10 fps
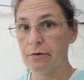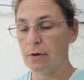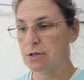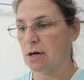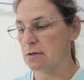for
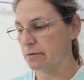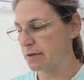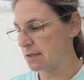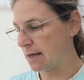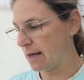the jars
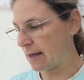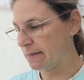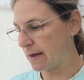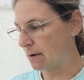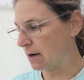obviously
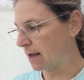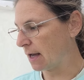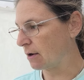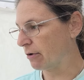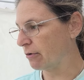and then I'm going to
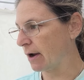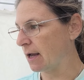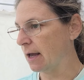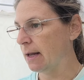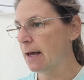get
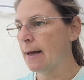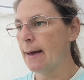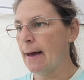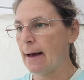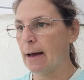cracking
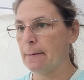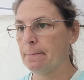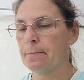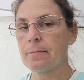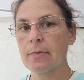
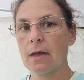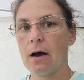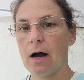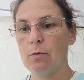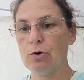um,
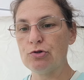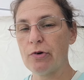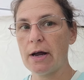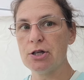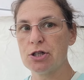I will
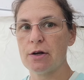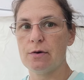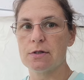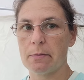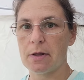try and show
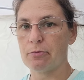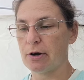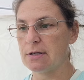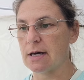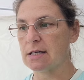you some of the
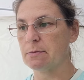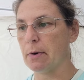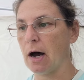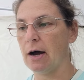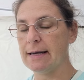process,
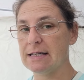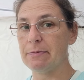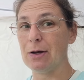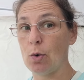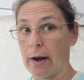but I need
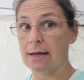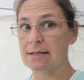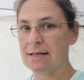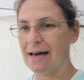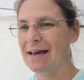to be quick
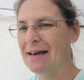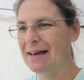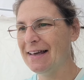today,